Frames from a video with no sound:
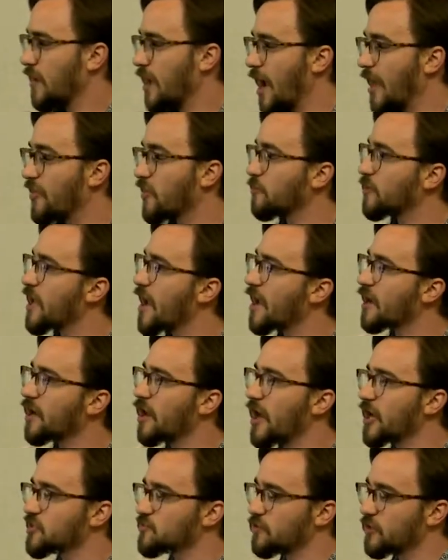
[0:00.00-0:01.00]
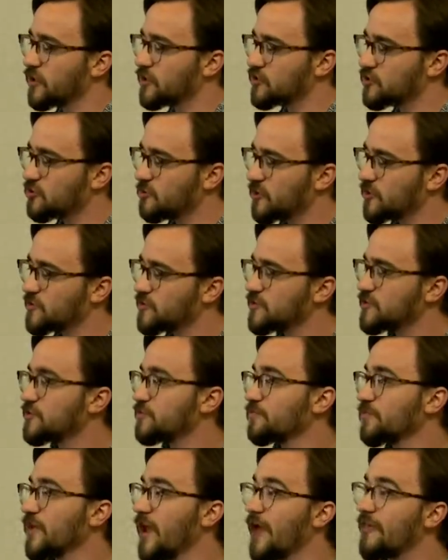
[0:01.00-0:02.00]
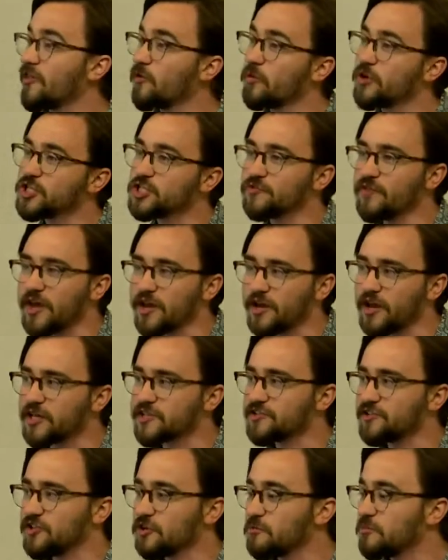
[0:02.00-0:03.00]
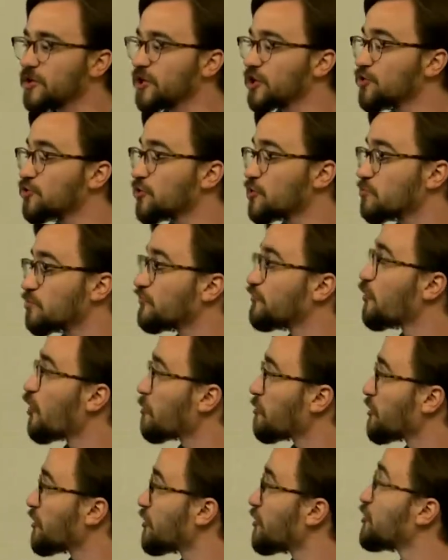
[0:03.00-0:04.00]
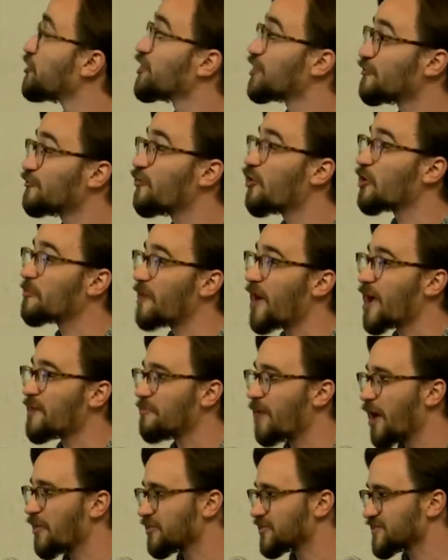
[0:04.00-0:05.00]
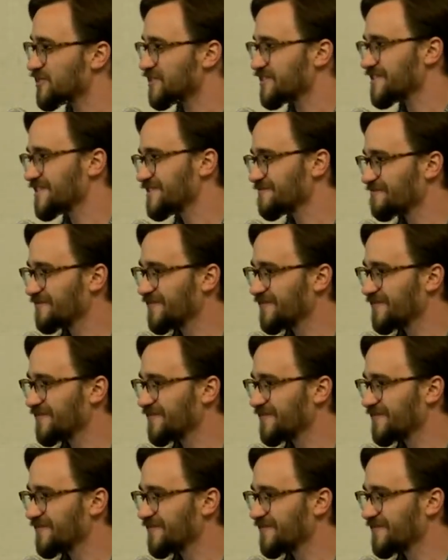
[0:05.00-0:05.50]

and then we analyze with instruments, and then once you've analyzed a little bit, you can form a hypothesis.